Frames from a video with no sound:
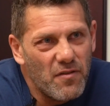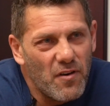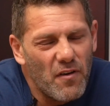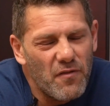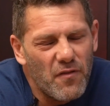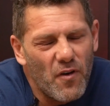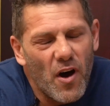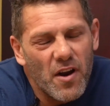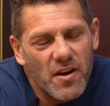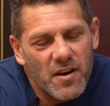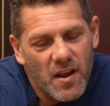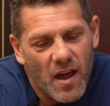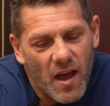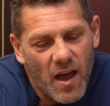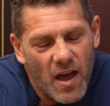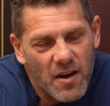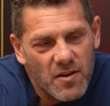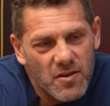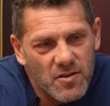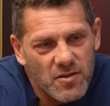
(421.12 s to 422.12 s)
I find it
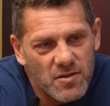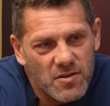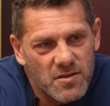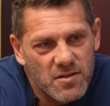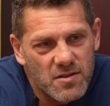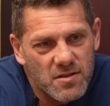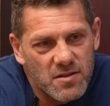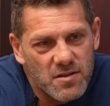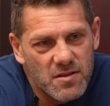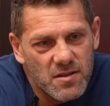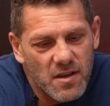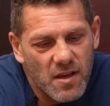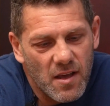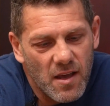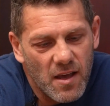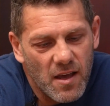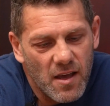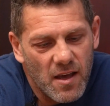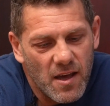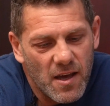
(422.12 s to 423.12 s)
hard because
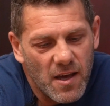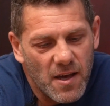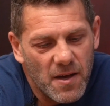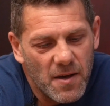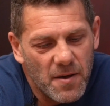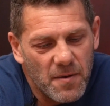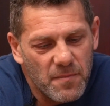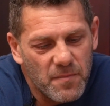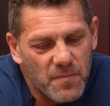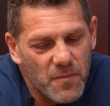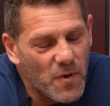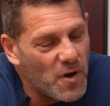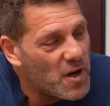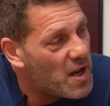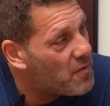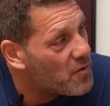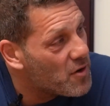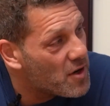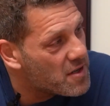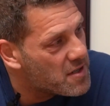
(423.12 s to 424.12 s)
I
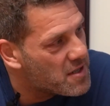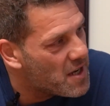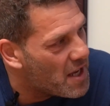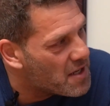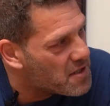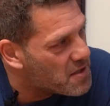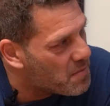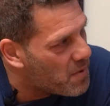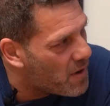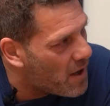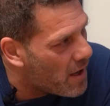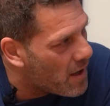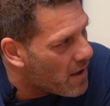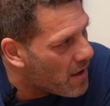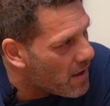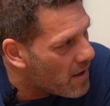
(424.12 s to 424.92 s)
never got a chance to play,